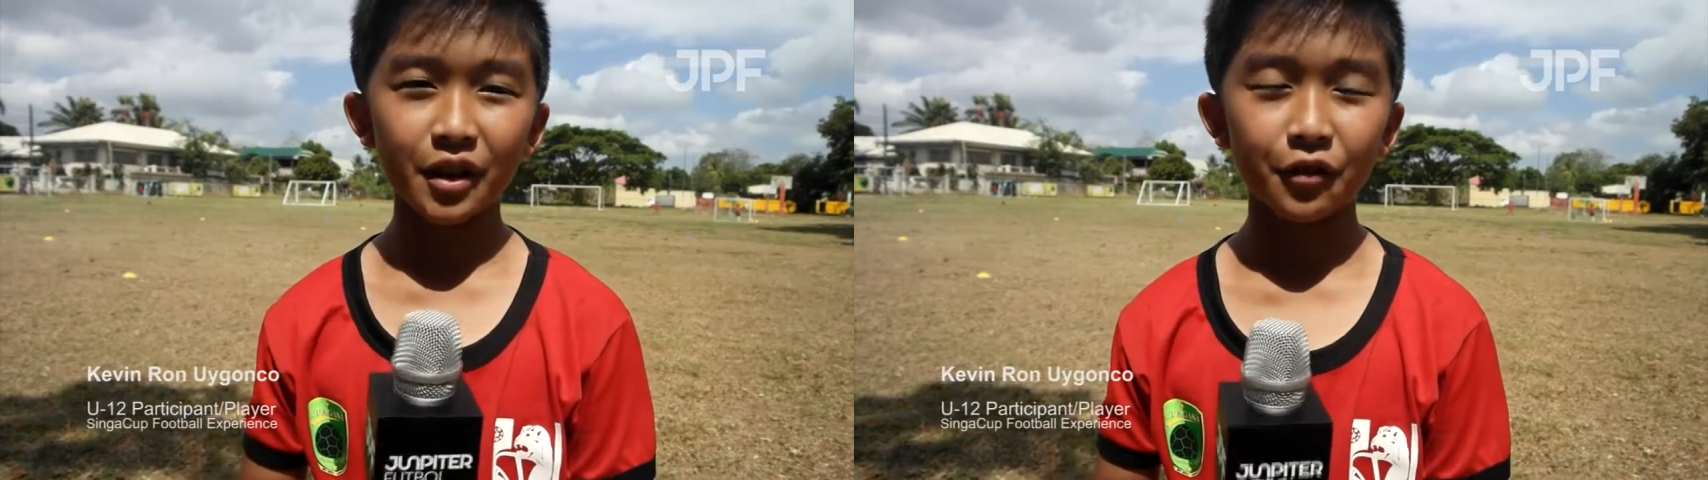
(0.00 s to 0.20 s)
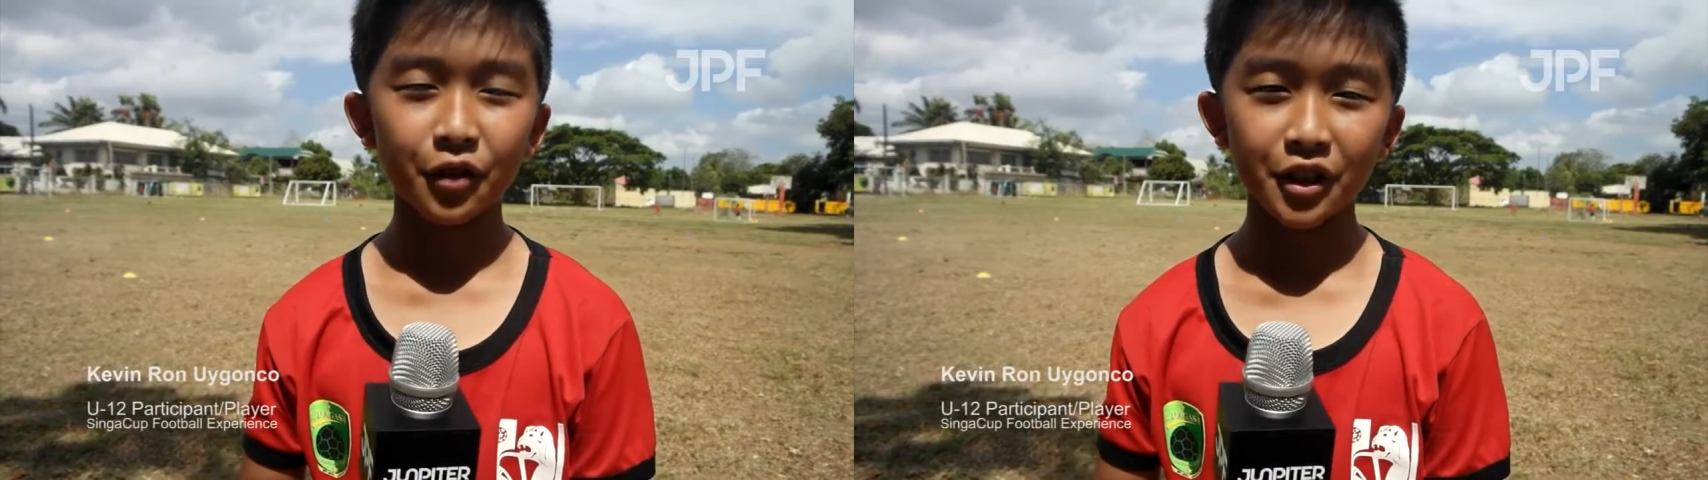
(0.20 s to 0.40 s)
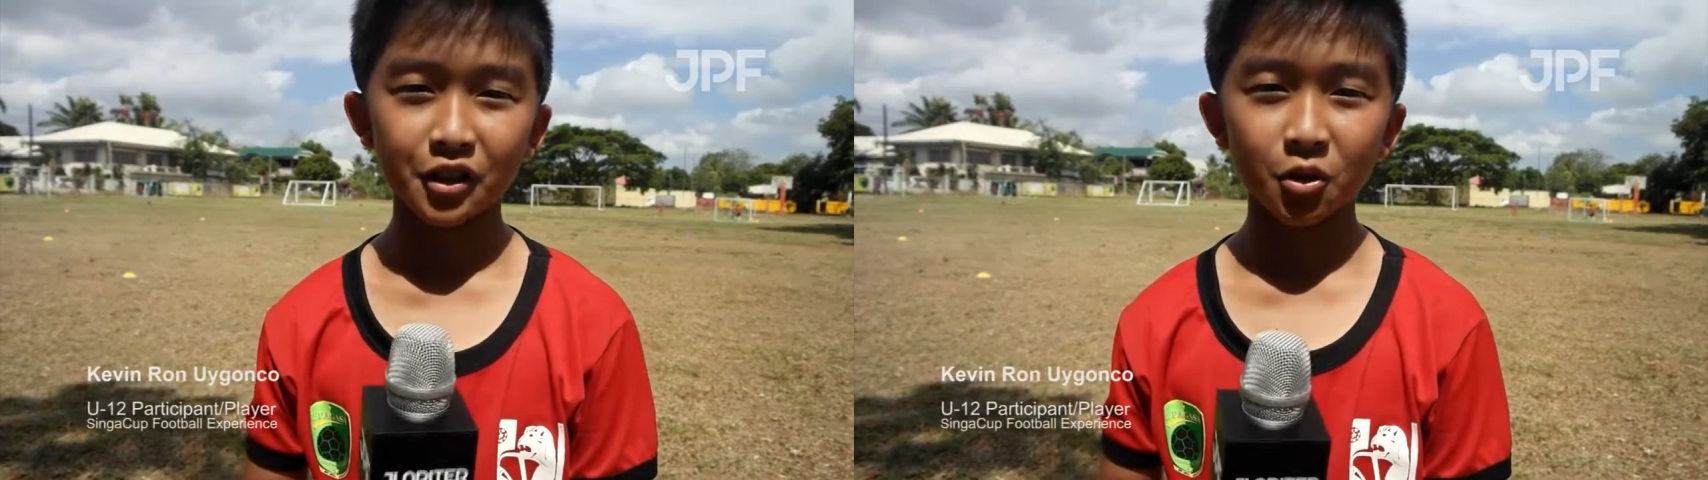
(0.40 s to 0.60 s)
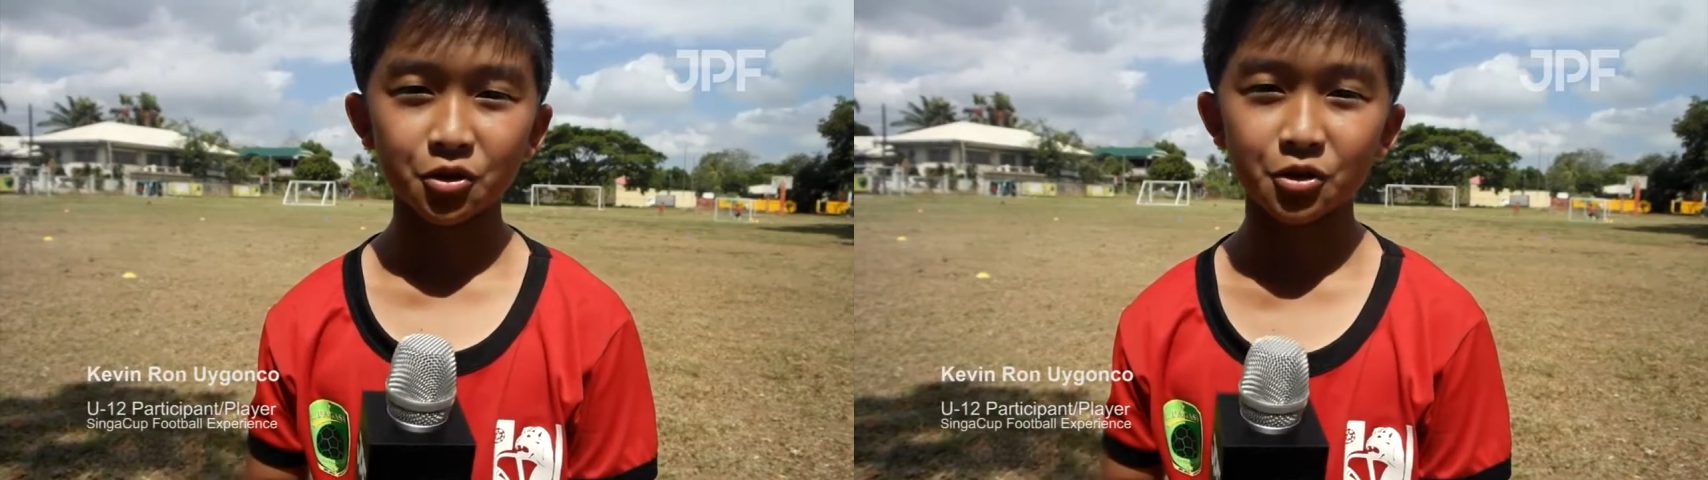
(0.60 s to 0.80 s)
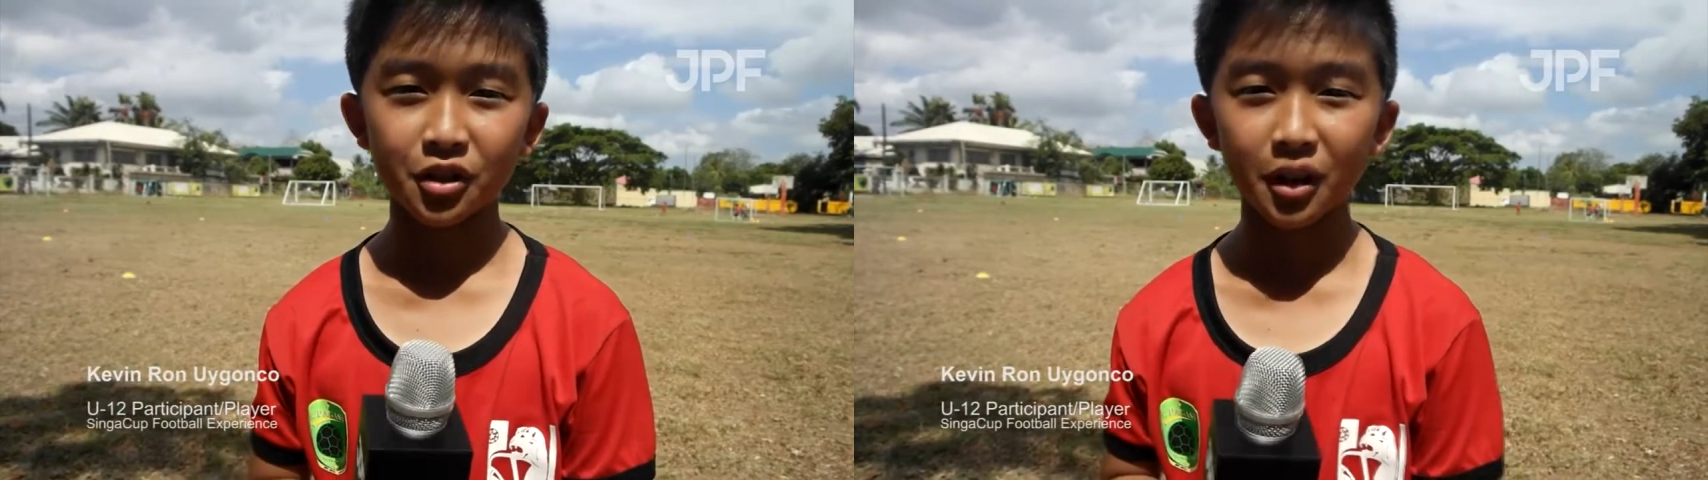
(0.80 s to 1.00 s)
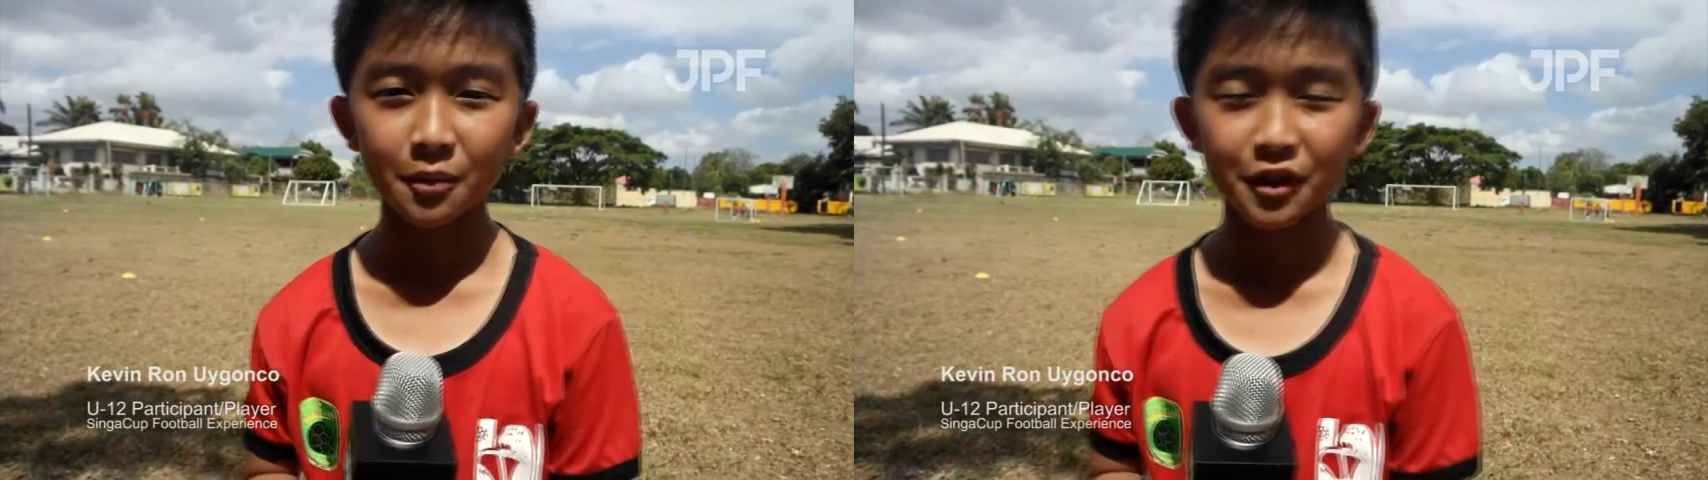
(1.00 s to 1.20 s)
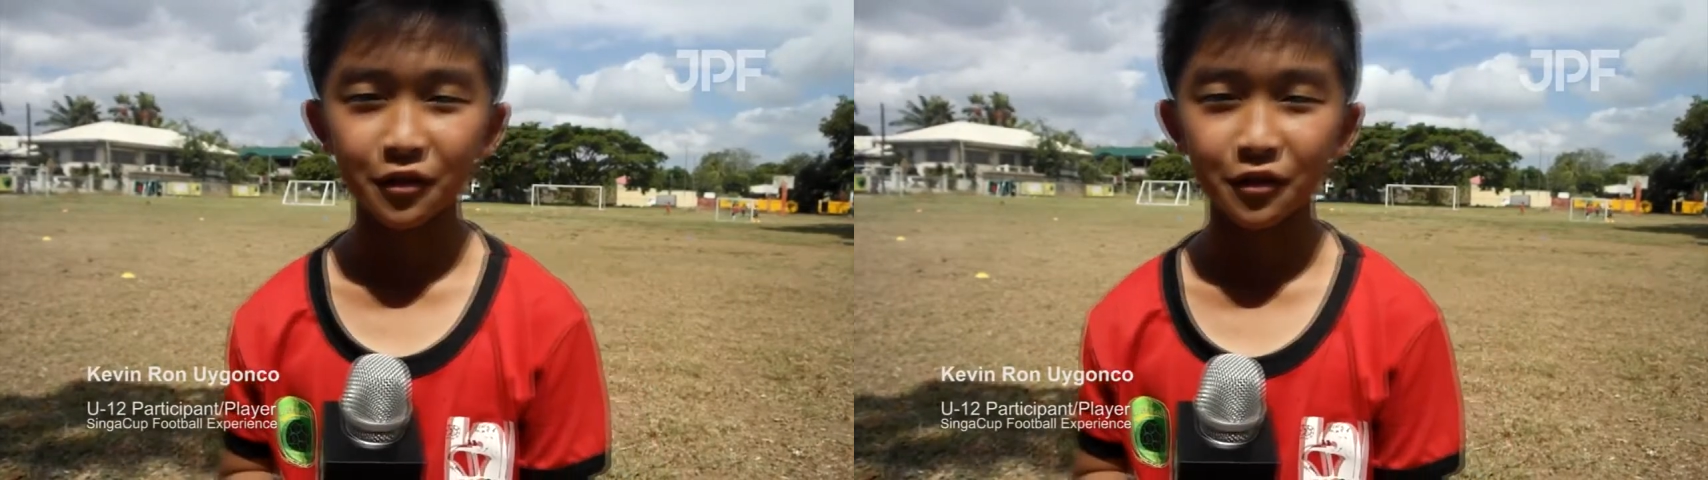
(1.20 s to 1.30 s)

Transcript: a foreign coach to come here